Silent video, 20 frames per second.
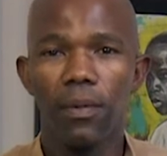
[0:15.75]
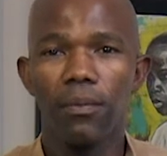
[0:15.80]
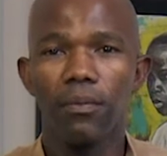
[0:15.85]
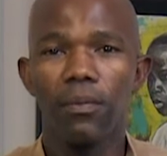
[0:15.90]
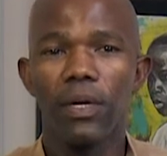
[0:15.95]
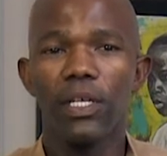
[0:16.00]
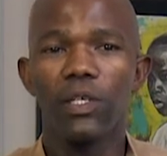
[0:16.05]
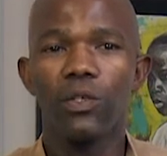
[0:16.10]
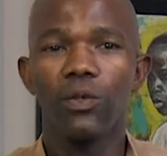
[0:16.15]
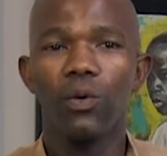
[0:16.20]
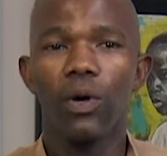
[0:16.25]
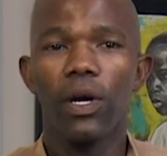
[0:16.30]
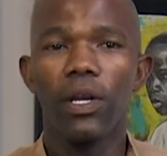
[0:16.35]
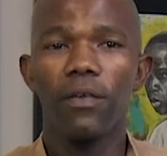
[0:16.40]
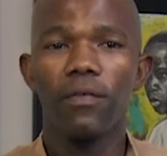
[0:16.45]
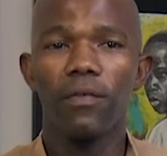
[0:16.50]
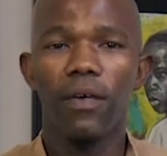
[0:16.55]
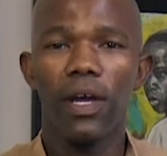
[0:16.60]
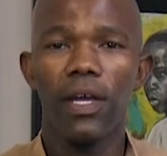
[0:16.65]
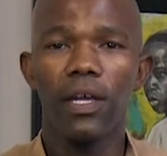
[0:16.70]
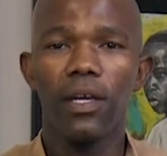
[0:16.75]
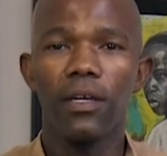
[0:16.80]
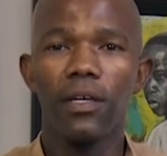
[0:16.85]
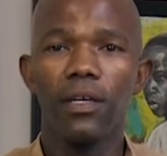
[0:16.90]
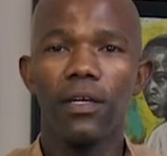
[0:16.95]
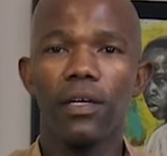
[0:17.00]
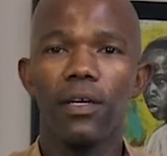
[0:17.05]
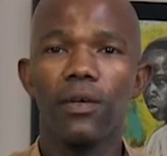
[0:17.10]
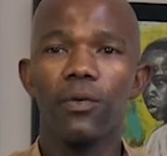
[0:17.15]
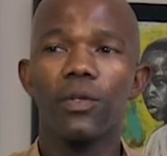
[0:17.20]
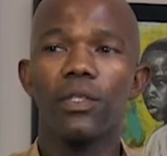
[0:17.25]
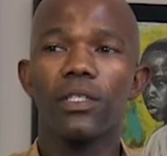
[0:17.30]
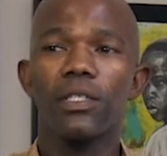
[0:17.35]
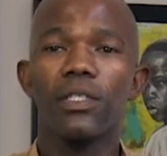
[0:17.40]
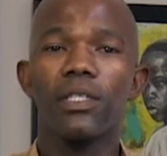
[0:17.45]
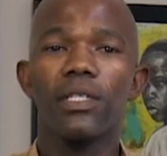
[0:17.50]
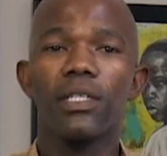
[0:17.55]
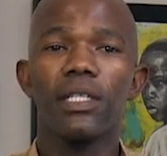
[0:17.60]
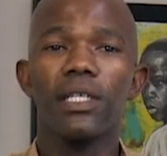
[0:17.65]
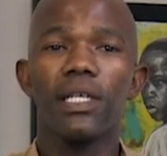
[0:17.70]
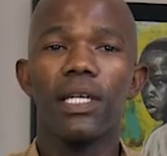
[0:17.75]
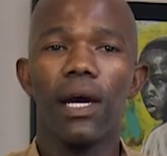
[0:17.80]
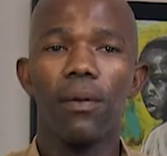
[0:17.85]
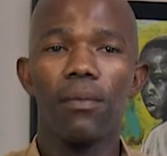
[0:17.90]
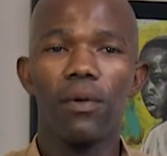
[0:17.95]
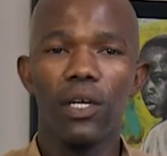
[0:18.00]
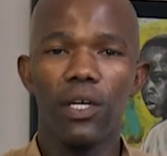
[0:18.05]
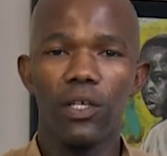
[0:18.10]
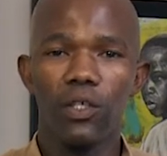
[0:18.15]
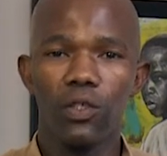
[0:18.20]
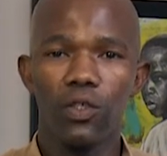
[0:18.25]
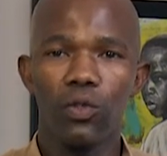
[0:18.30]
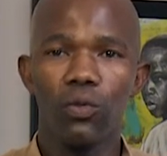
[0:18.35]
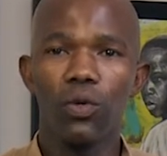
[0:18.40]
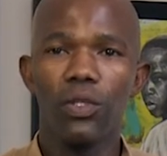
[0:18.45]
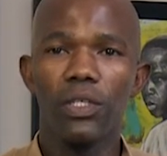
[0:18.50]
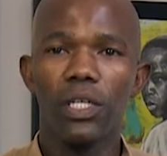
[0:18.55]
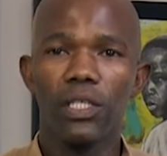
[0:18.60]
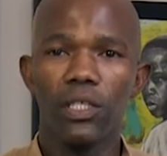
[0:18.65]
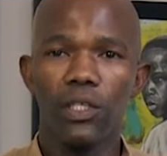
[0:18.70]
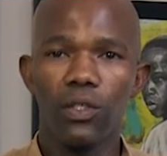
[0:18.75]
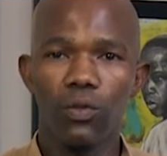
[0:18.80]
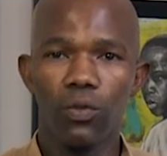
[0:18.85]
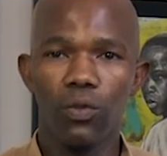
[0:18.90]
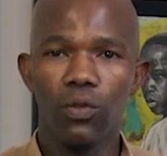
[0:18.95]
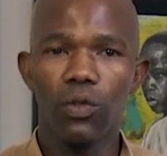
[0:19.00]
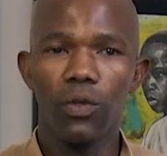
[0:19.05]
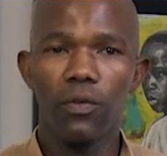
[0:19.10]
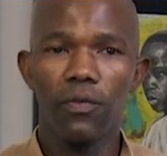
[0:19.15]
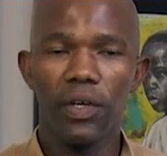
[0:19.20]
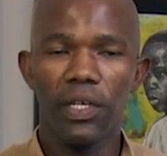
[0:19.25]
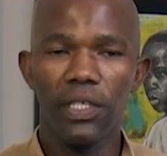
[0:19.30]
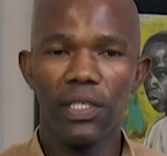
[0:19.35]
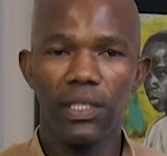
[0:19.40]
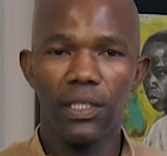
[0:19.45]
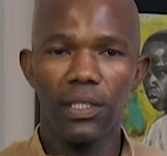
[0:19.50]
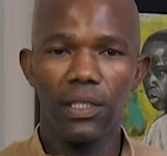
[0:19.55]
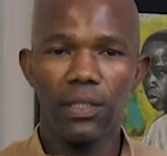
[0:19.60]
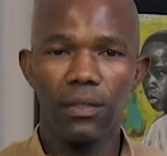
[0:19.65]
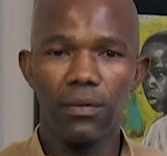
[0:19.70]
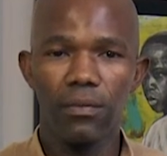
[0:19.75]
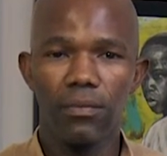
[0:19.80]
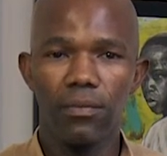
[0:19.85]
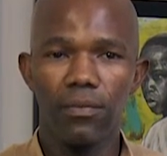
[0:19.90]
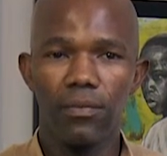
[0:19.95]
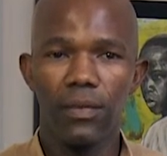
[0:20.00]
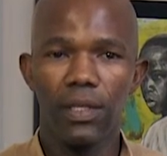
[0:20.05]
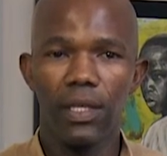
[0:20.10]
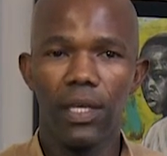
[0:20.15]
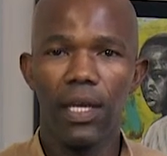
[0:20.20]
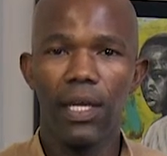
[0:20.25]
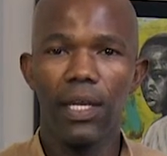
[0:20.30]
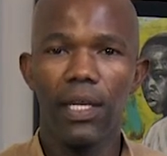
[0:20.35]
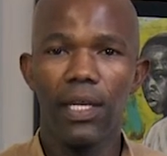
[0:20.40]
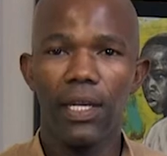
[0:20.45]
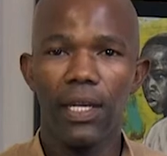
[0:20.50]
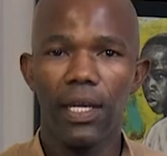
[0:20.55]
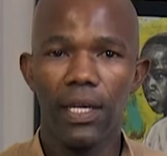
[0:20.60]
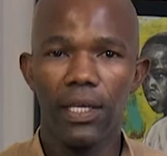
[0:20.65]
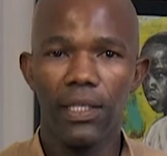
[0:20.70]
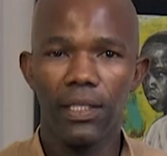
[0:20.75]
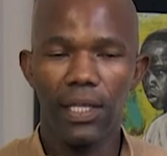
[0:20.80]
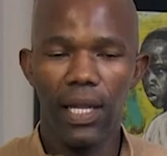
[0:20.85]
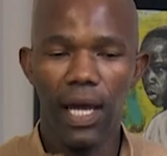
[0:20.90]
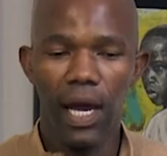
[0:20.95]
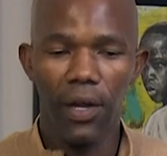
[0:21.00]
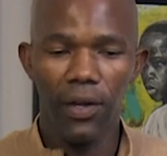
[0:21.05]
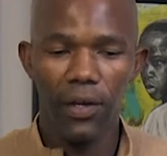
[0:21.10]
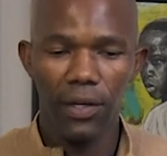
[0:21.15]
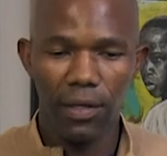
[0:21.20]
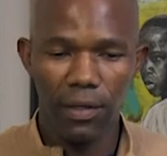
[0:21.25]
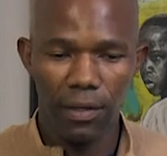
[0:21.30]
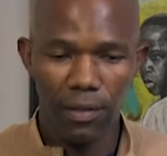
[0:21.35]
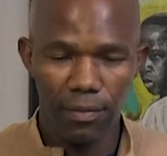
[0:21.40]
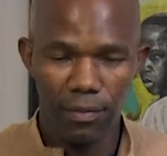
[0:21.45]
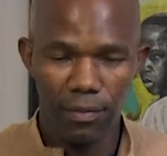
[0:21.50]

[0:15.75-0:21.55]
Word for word: but qualifying with WSU Walter Sisulu University in East London.